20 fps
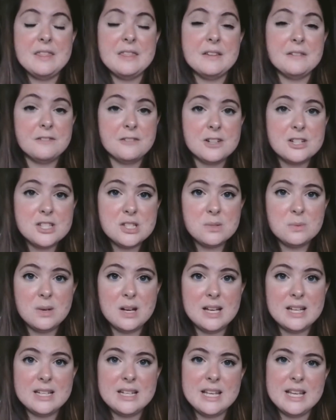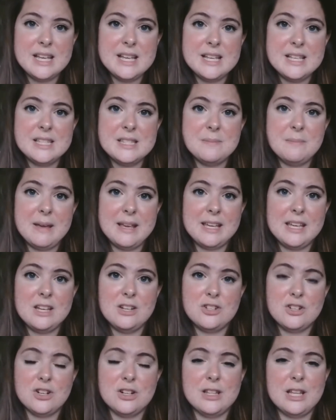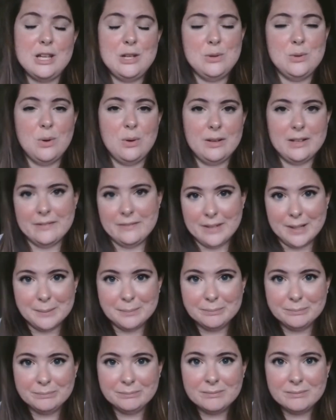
The first one is making sure that you don't give up.